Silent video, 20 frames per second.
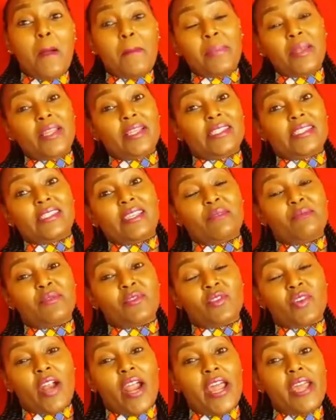Please
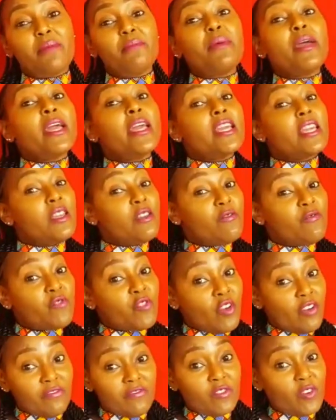subscribe if
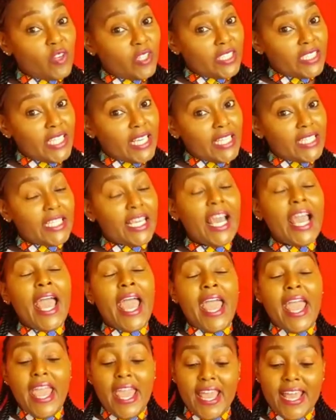you have not yet
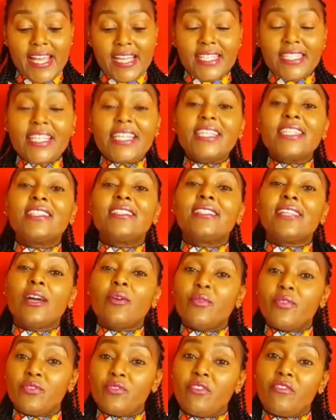and
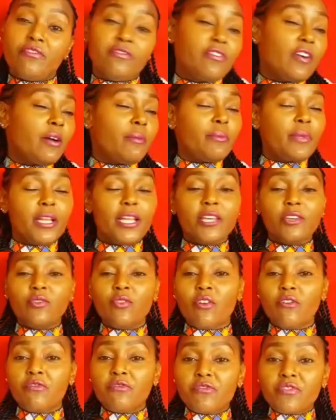share with your family,
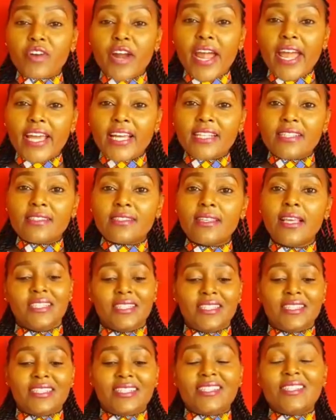your friends.
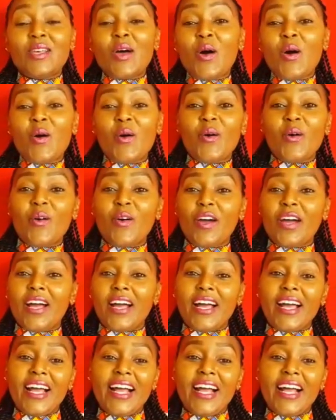So